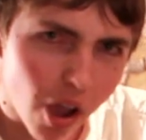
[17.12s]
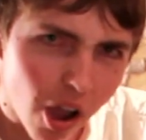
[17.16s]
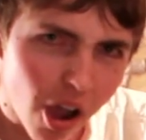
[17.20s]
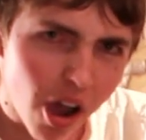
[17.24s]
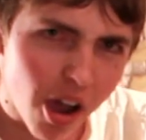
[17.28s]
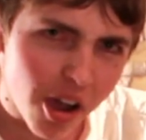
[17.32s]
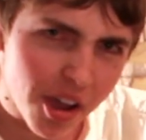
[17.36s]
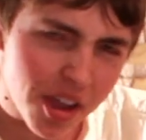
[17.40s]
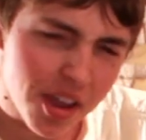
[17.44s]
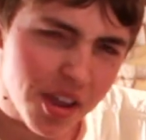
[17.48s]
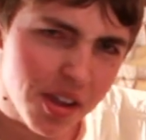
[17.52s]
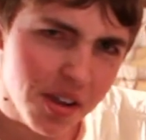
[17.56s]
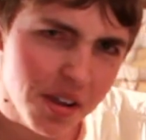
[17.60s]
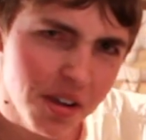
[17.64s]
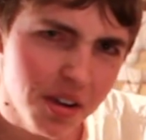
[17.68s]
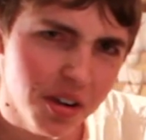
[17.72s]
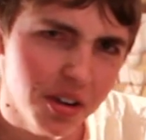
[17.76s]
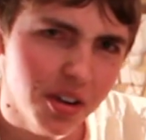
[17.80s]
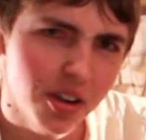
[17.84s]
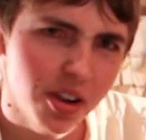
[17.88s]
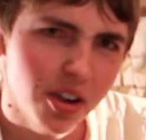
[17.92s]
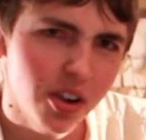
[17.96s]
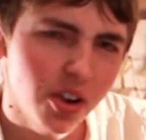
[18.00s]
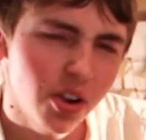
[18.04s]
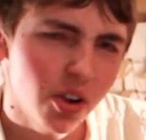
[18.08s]
I
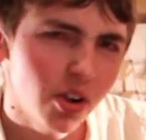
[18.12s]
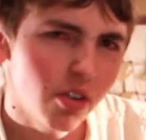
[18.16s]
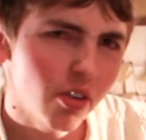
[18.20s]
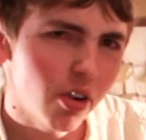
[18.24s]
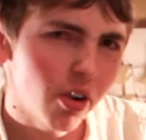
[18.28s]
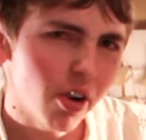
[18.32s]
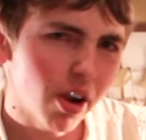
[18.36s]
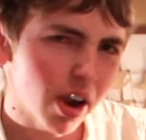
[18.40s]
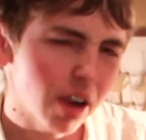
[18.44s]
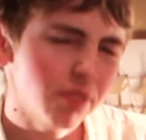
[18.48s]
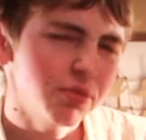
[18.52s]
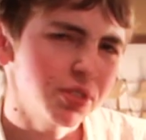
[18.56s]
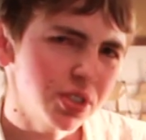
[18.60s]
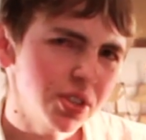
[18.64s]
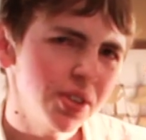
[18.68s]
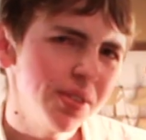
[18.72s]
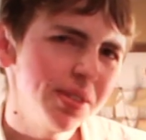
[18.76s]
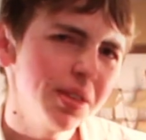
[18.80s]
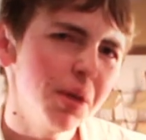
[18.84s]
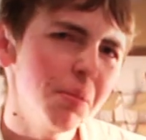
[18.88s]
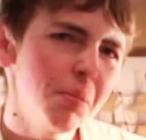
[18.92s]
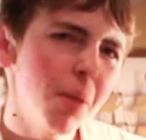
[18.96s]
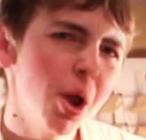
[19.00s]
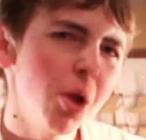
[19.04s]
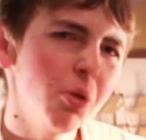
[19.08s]
have seen
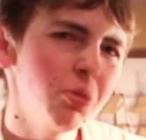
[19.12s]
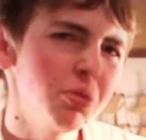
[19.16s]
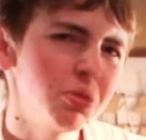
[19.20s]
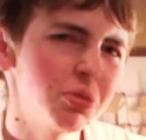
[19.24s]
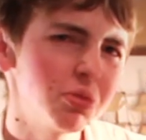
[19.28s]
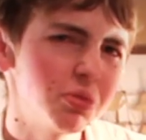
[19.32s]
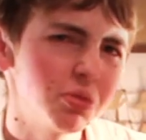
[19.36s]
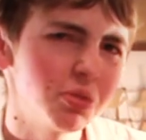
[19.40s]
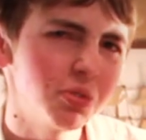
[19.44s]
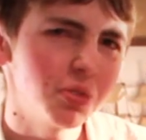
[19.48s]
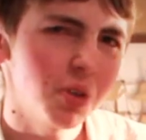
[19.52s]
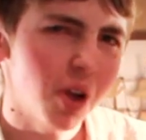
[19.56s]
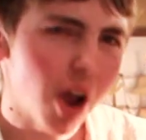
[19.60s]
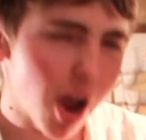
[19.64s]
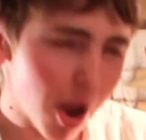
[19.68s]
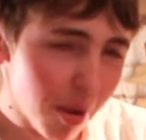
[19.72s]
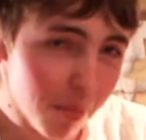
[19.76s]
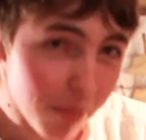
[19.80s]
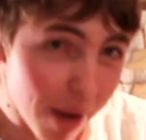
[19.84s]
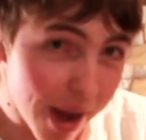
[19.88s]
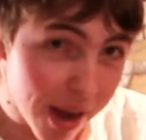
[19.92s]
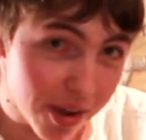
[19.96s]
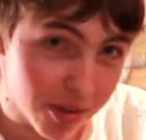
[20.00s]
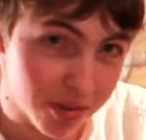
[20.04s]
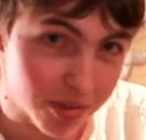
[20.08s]
the most
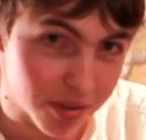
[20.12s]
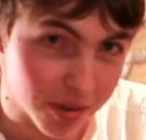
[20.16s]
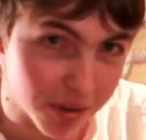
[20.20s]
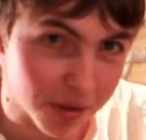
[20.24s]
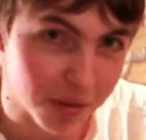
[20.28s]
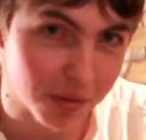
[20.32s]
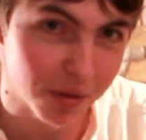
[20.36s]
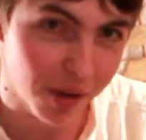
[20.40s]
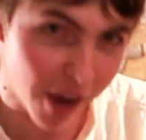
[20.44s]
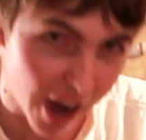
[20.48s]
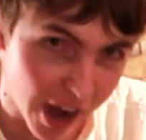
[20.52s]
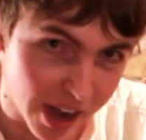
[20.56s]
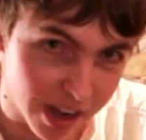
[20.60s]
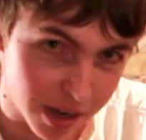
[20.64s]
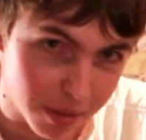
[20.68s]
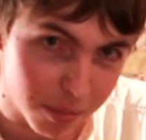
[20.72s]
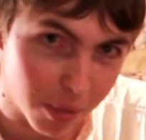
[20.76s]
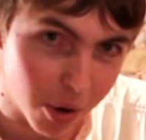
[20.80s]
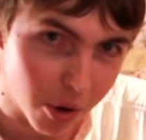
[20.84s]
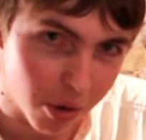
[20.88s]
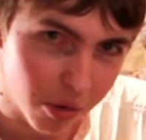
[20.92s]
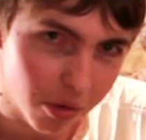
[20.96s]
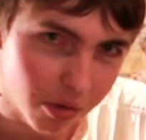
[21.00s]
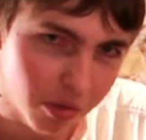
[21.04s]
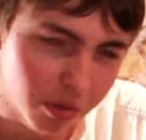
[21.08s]
amazing
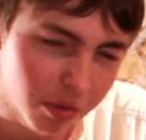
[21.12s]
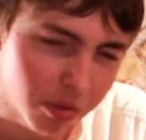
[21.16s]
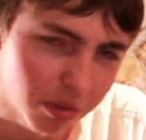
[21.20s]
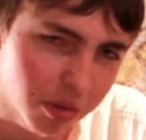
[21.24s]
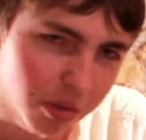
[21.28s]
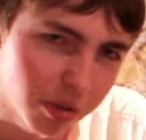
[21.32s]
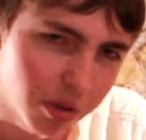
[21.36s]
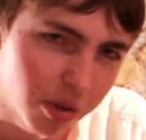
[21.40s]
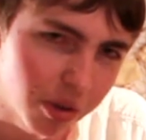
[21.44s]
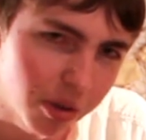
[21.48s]
animals,